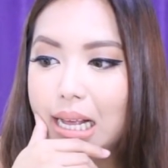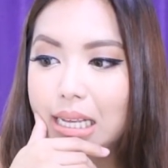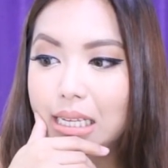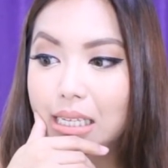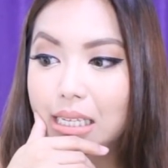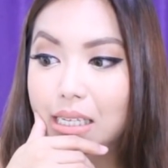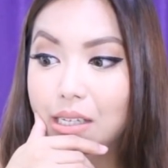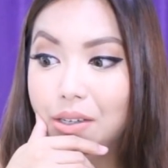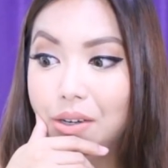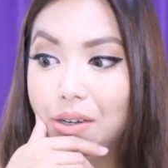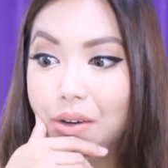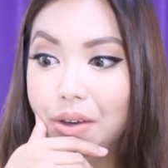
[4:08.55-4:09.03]

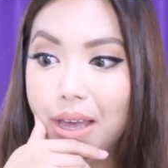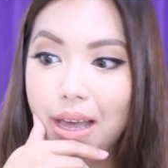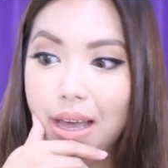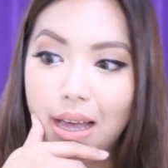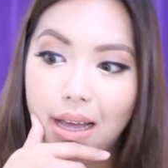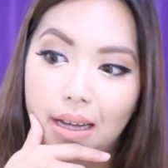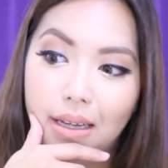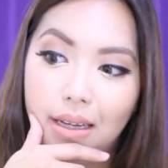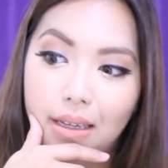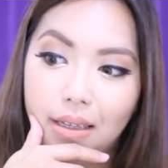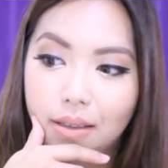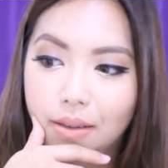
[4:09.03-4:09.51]
So
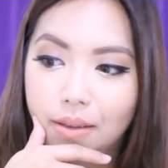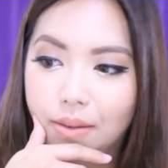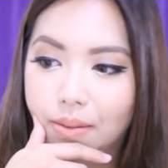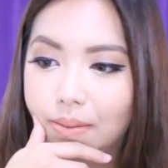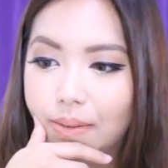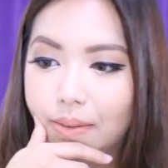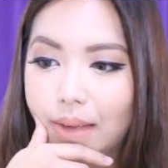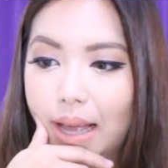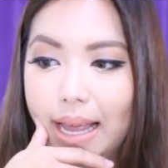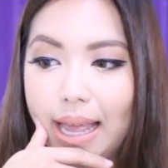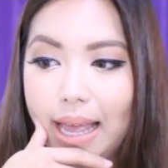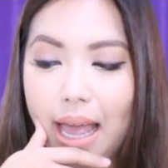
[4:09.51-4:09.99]
yeah.
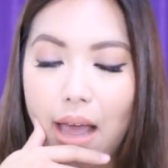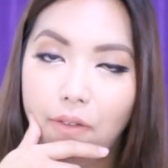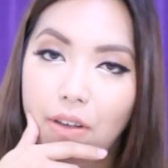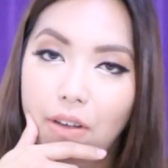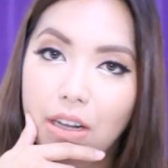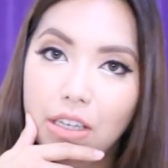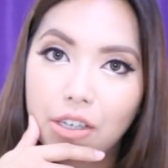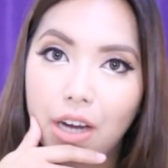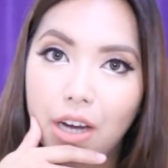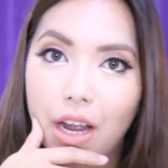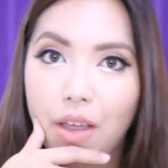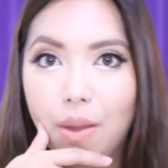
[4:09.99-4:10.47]
I
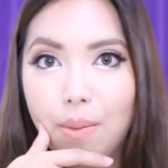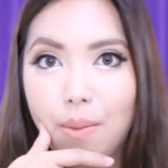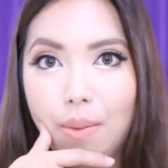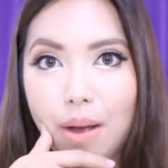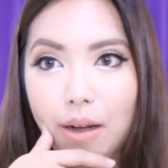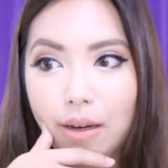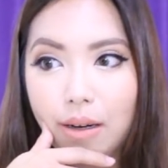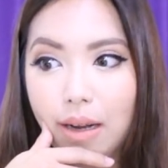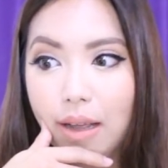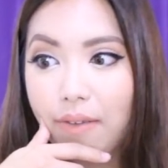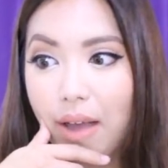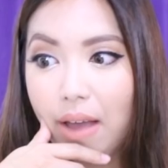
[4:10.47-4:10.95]
haven't tried them
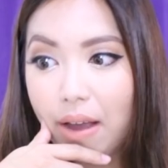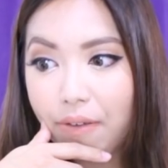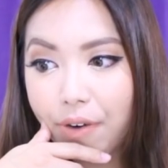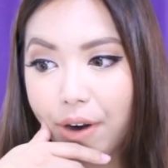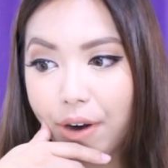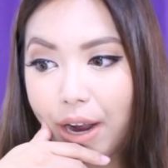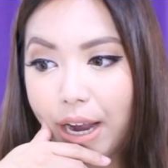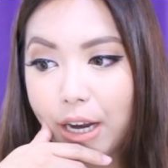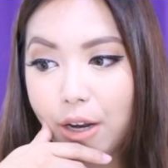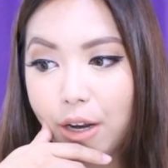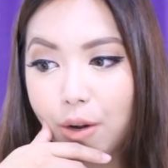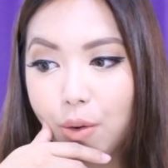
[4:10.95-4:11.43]
out. If
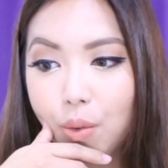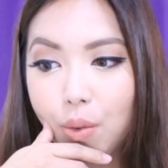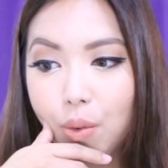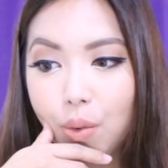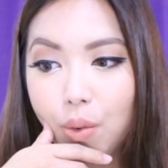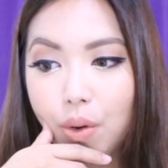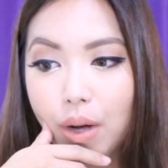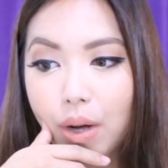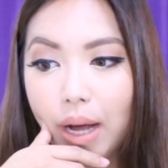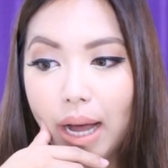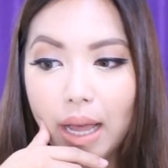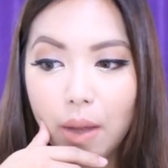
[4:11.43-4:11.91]
ever I do,
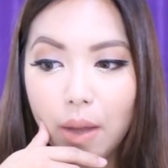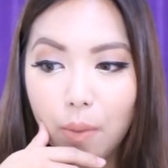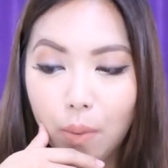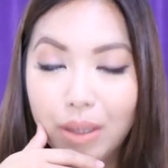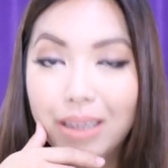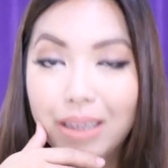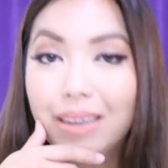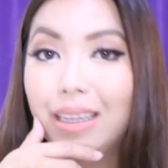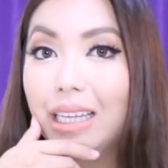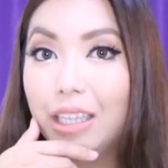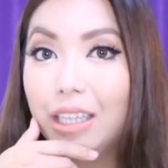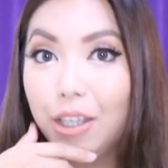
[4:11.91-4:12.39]
I
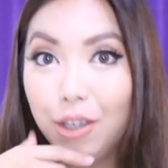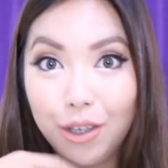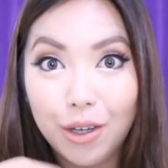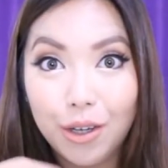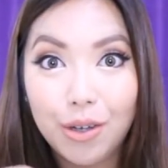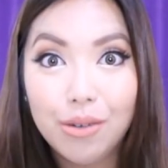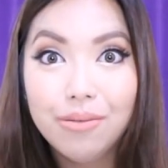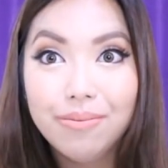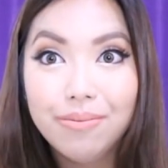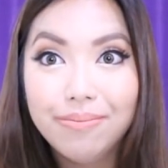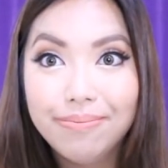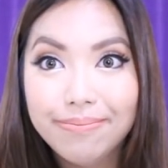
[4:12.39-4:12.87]
would let you
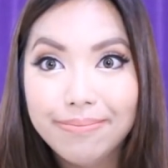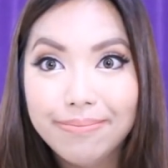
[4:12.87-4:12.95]
know.